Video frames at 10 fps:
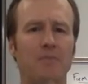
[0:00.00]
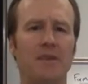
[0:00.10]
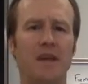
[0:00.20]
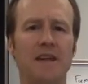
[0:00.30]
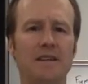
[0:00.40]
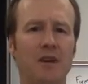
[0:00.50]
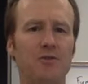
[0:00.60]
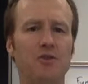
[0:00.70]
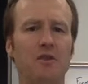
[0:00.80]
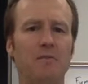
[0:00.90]
The k
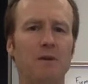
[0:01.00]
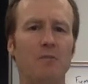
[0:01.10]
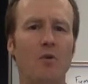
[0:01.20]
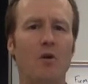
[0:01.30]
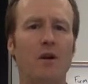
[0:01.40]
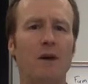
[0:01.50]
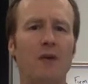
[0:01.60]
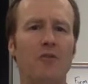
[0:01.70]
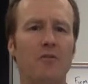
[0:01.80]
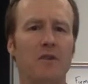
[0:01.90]
tells you a bit more
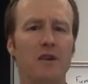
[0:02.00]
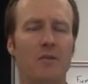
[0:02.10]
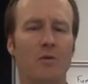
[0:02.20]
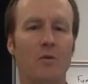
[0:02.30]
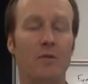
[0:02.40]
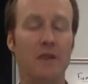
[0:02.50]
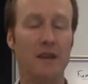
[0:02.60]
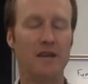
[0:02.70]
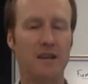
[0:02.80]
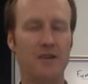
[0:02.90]
about the variable. The
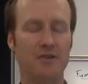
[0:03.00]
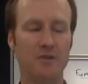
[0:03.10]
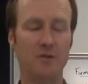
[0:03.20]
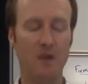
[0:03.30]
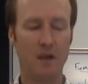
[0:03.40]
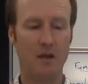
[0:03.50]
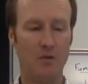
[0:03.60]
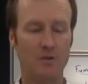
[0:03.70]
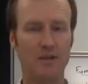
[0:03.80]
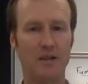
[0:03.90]
k tells you
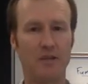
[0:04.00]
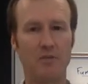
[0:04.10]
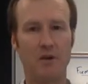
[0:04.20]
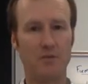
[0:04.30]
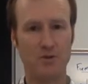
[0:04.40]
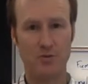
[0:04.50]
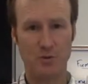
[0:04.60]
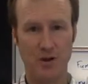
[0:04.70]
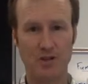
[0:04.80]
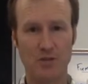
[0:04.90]
we're dealing
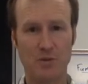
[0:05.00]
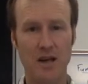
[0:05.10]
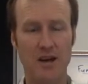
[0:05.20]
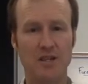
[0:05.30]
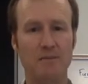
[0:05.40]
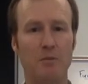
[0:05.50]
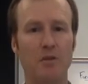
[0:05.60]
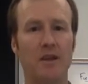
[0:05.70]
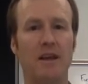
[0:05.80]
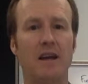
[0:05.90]
not just with energy, but
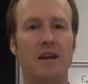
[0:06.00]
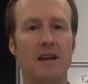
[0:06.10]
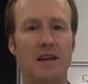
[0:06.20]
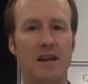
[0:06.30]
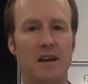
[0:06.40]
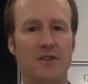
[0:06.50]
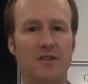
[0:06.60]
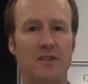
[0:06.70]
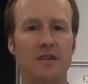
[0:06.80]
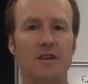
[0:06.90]
with kinetic
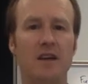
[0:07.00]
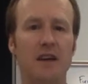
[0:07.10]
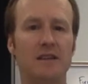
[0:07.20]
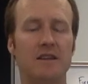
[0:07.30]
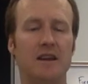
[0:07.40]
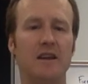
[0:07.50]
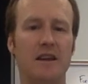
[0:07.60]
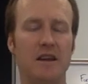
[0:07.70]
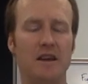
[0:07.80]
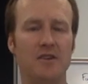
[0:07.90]
energy. Ek is
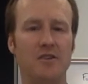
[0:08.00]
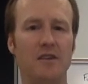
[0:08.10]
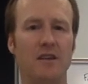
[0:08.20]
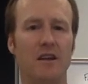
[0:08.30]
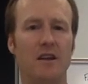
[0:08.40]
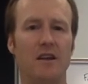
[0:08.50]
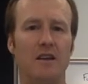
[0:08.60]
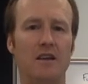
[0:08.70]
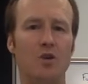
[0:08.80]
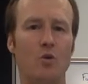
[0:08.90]
kinetic energy
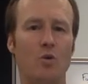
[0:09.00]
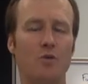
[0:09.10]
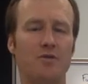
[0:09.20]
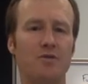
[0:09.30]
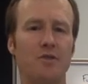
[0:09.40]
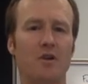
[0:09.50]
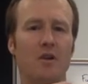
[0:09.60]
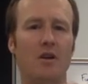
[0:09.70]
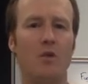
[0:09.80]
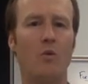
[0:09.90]
equals
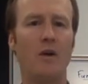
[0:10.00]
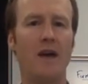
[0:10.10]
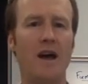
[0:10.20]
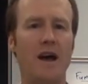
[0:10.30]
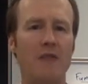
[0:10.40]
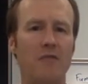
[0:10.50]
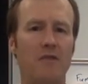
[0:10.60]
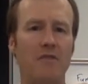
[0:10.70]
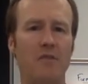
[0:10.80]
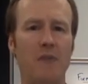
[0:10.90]
1/2
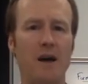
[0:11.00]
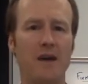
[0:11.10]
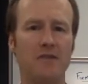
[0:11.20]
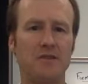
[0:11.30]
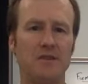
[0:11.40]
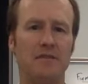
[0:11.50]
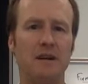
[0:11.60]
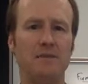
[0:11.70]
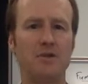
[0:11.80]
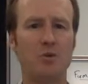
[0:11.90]
of the mass
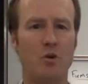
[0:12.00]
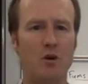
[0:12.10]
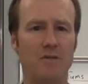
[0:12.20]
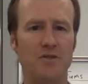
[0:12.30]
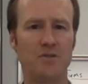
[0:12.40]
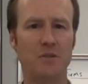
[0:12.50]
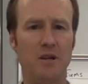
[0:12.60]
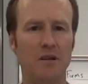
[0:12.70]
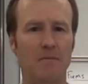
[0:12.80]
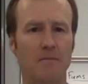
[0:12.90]
times the square of the speed.